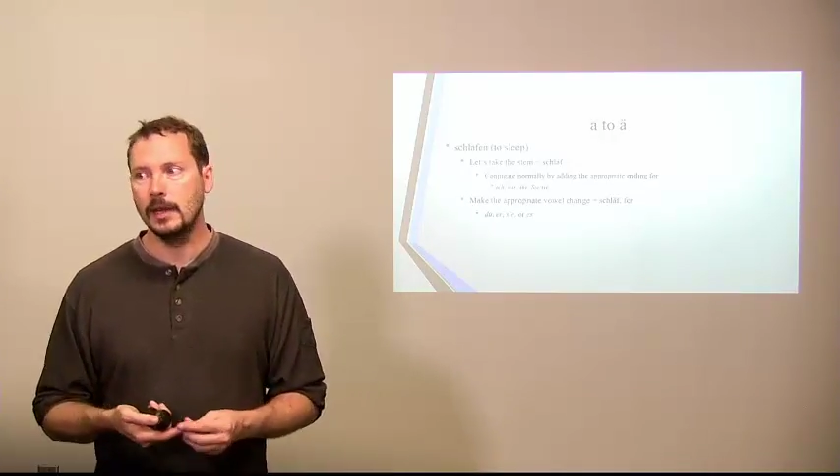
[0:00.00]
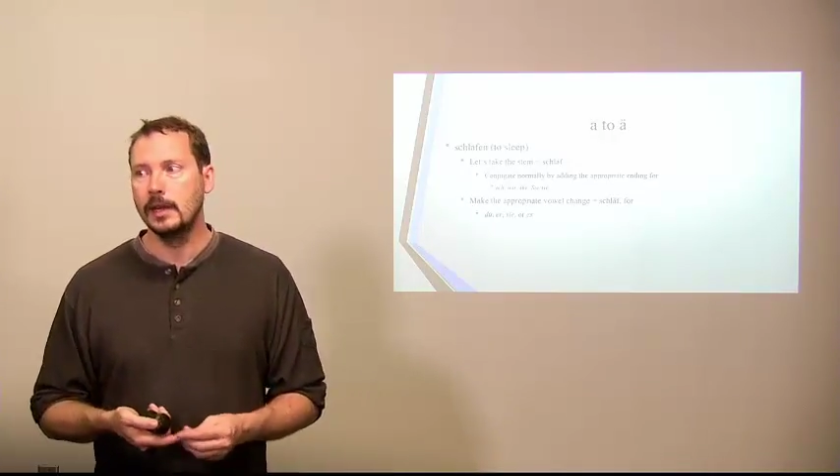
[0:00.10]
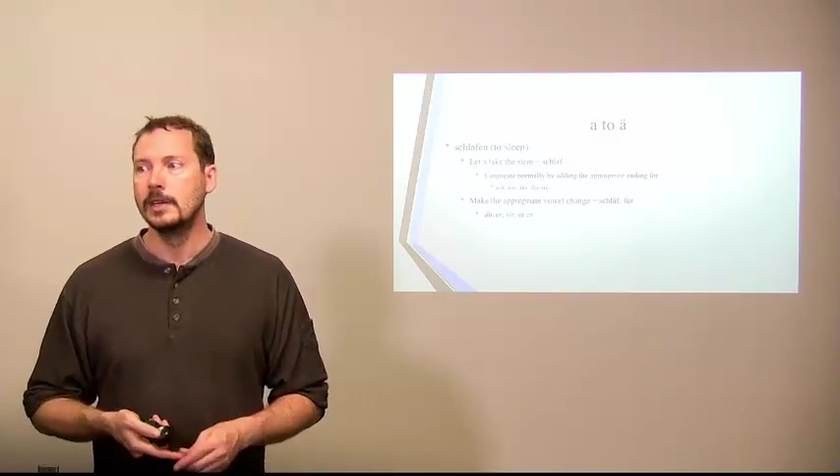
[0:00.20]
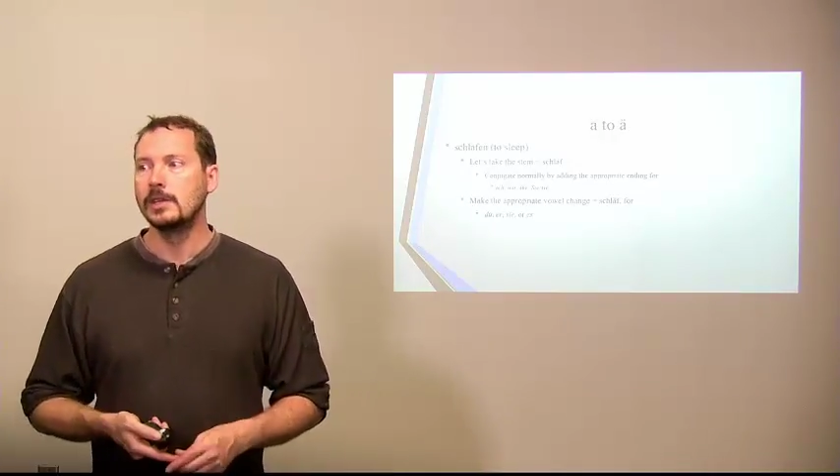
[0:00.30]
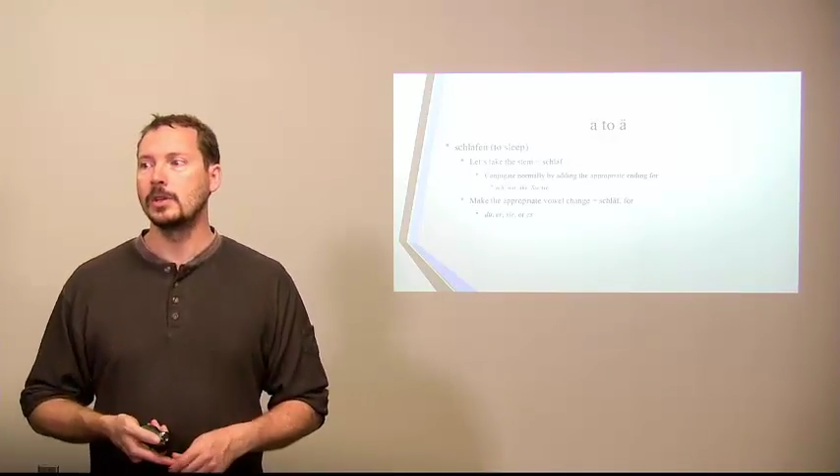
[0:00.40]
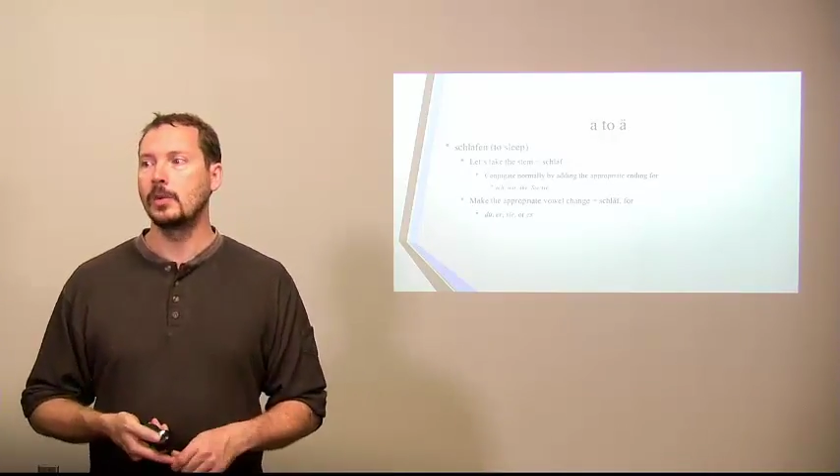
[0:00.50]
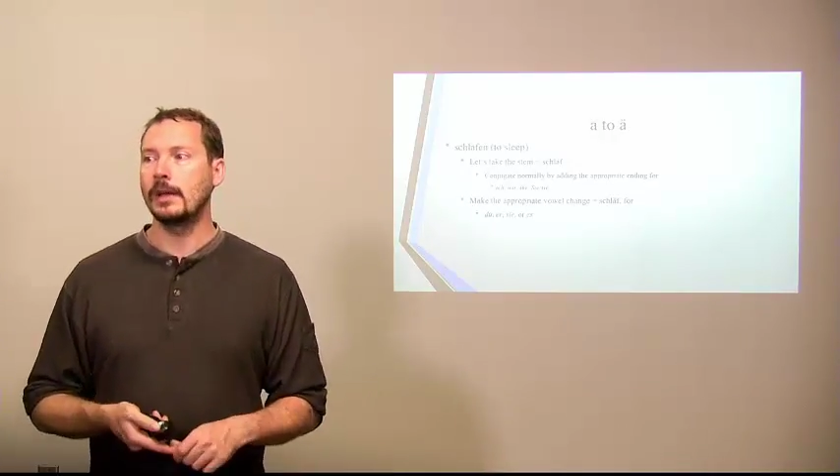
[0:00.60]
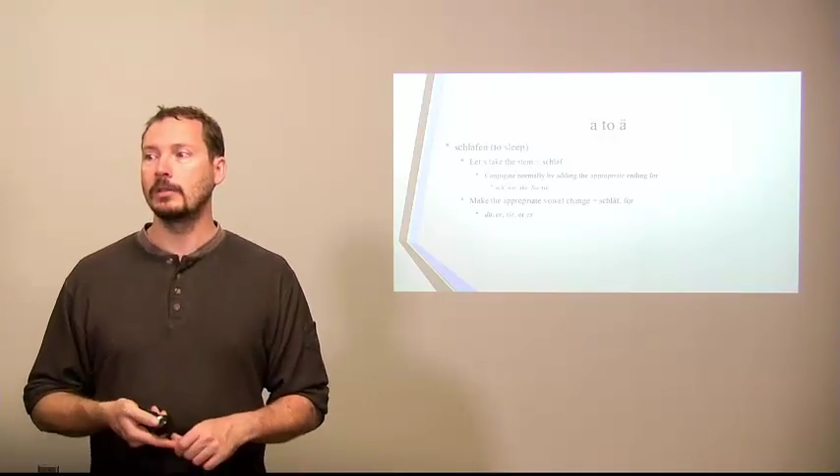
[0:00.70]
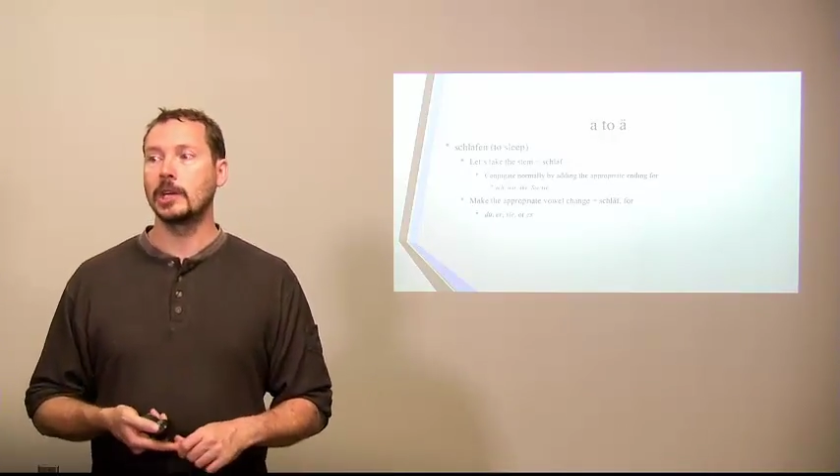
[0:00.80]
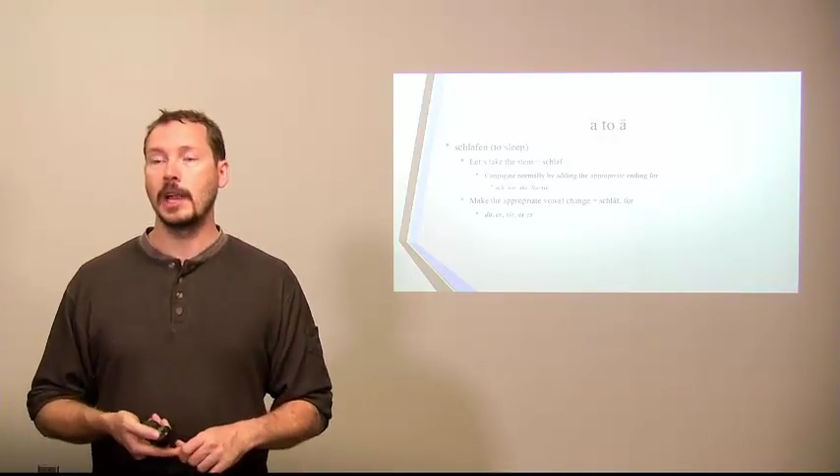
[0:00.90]
So we have
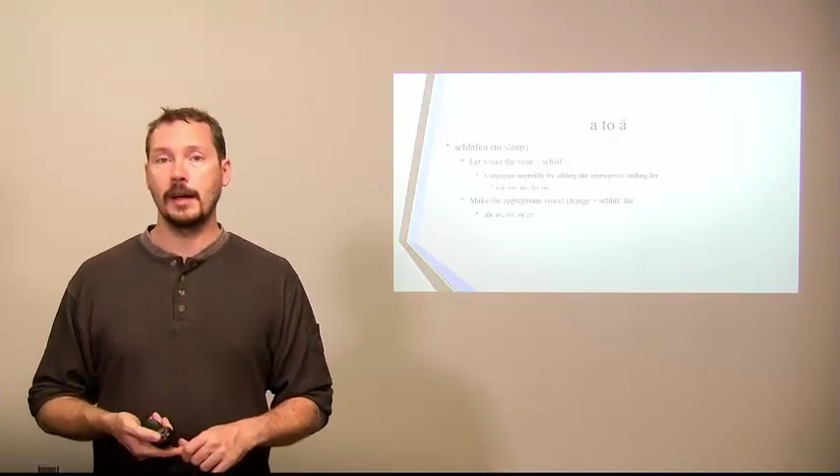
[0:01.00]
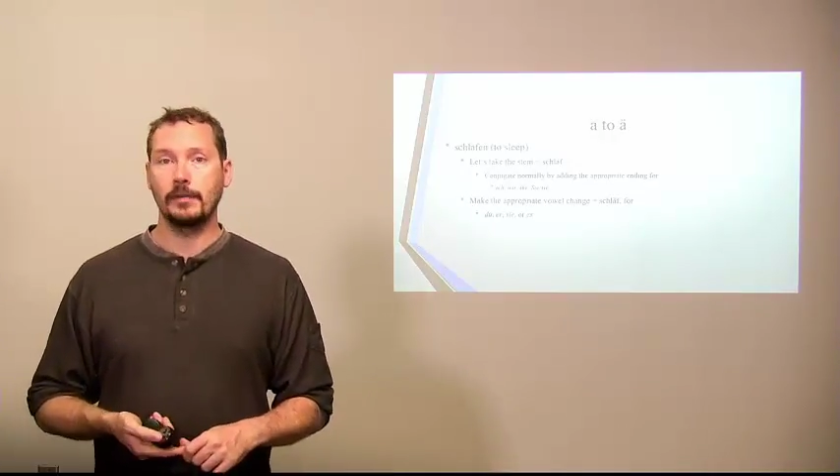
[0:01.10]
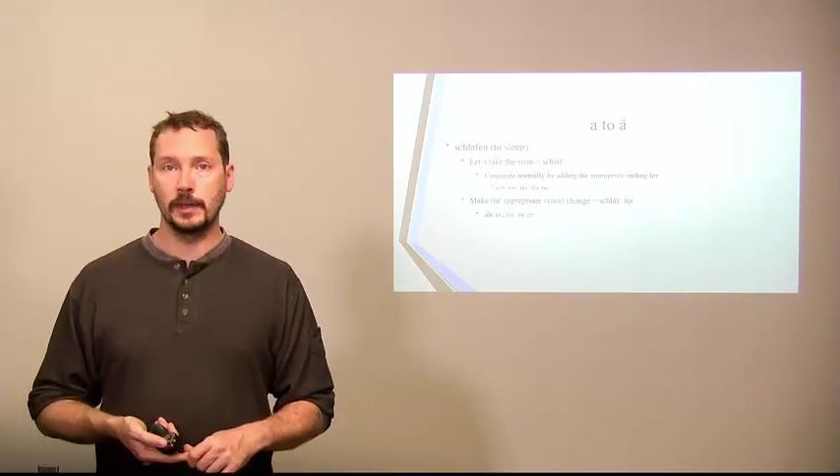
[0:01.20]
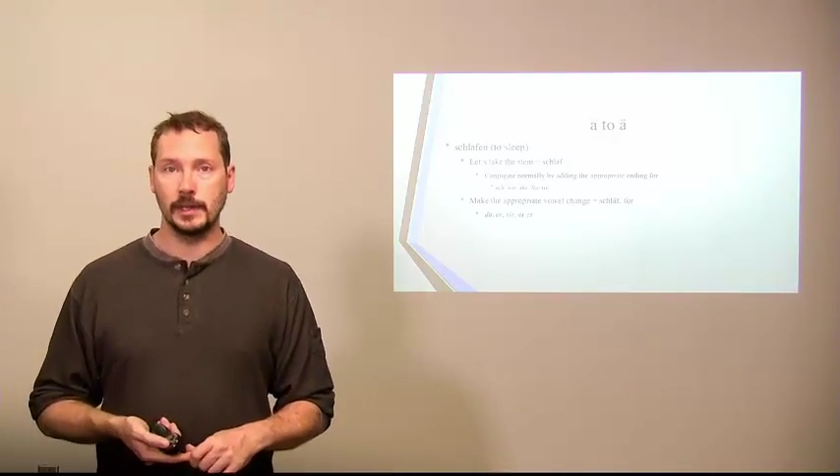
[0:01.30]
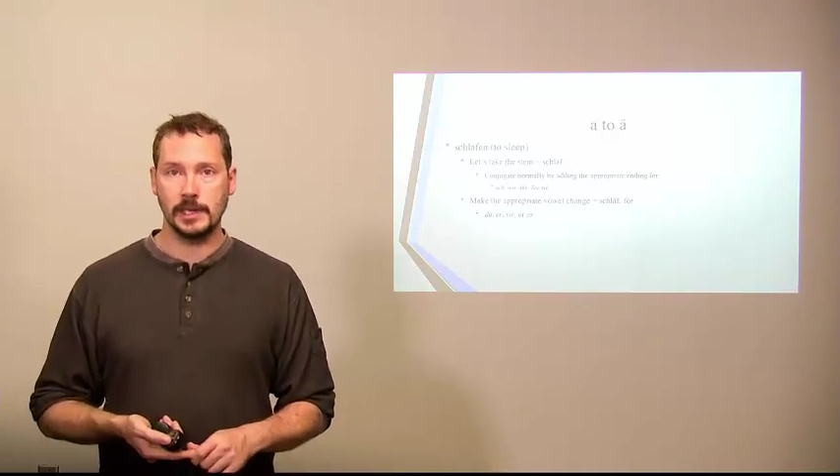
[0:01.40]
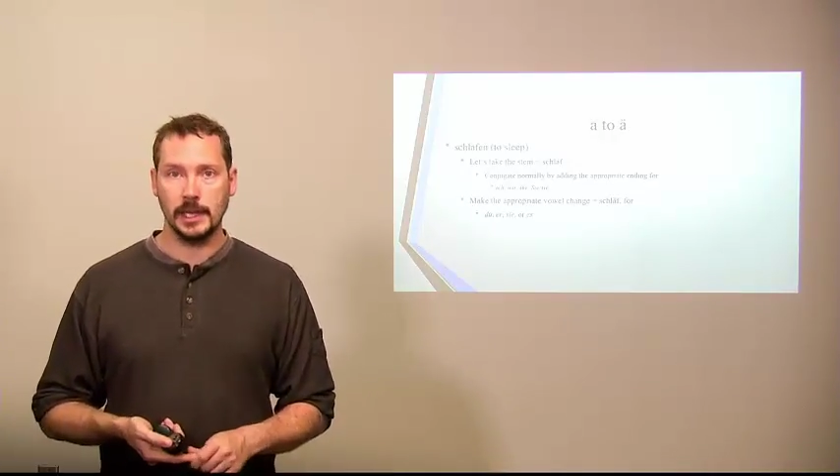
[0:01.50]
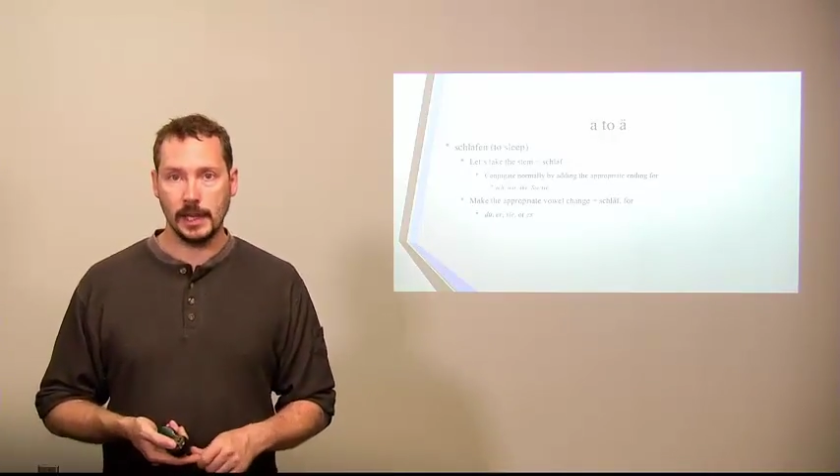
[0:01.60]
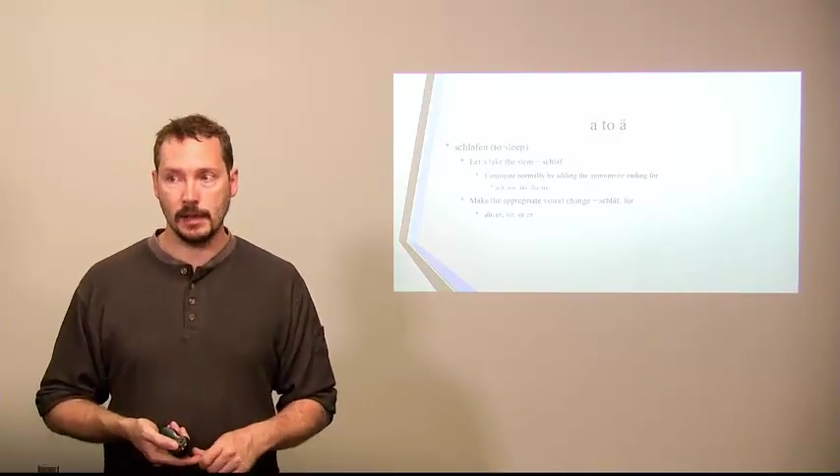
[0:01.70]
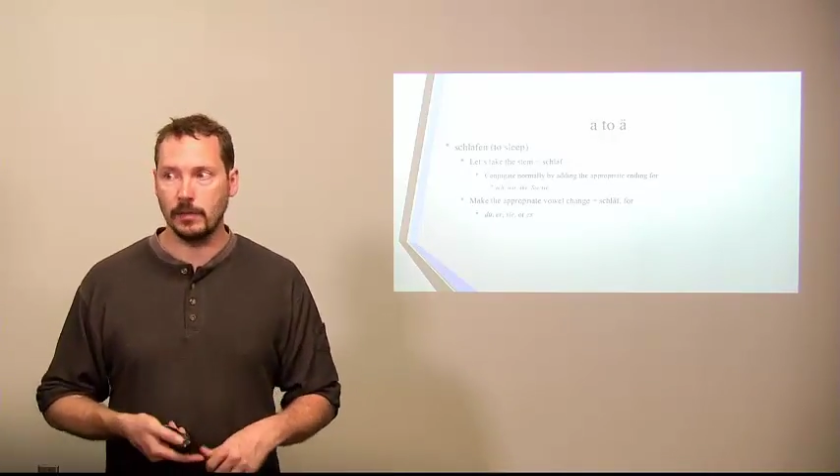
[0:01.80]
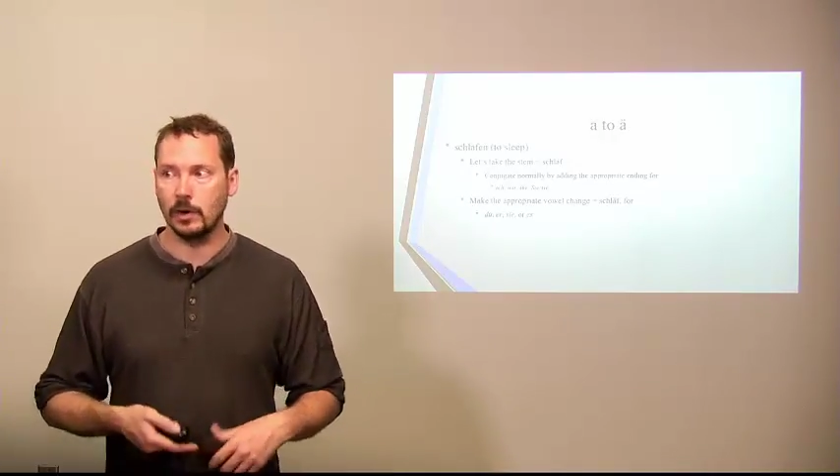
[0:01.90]
schlafen. Let's take that
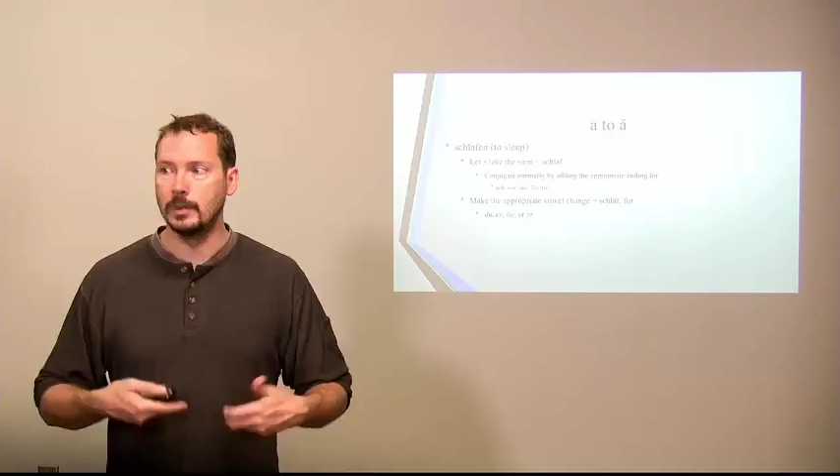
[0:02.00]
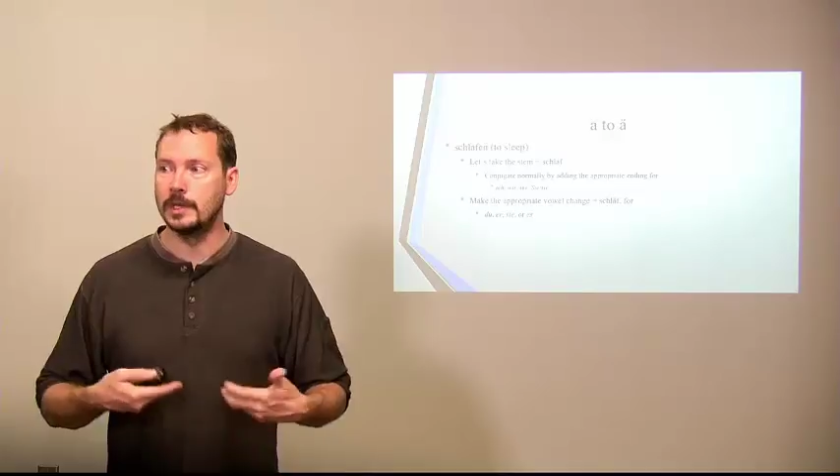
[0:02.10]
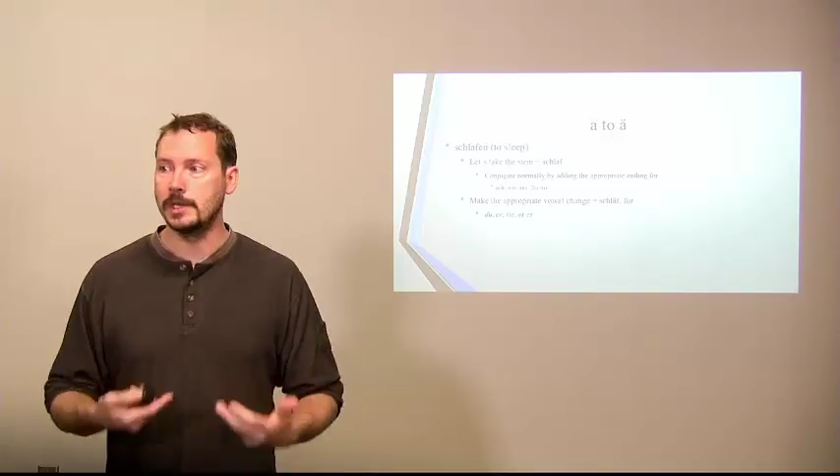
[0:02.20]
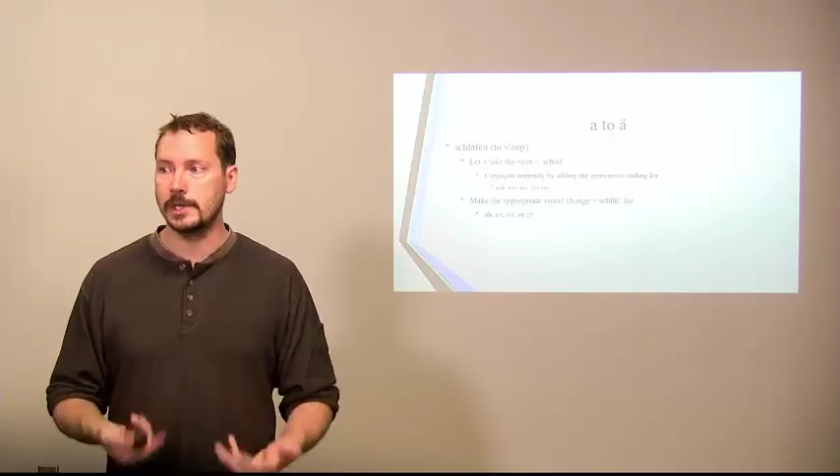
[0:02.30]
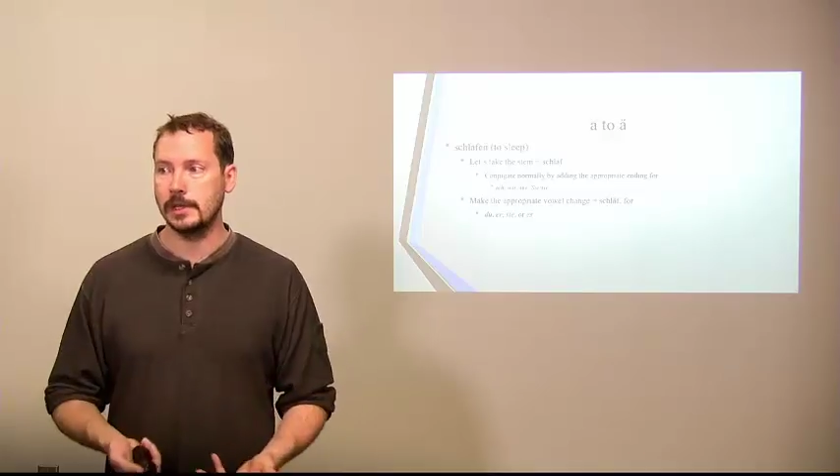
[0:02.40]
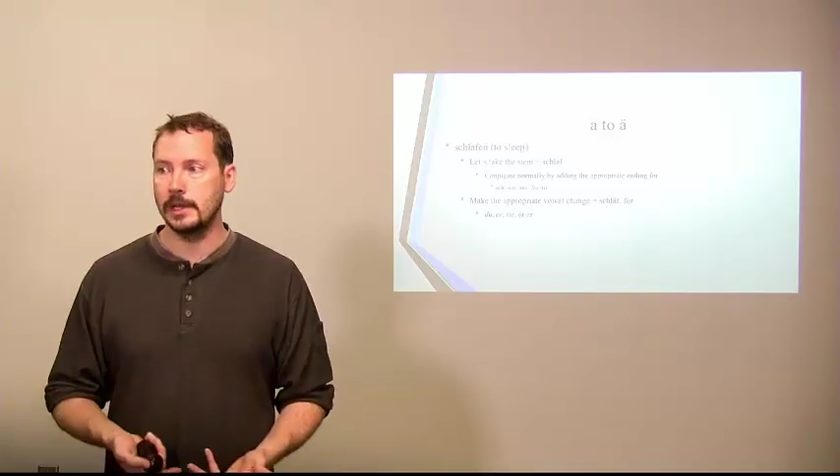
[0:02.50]
verb, to sleep.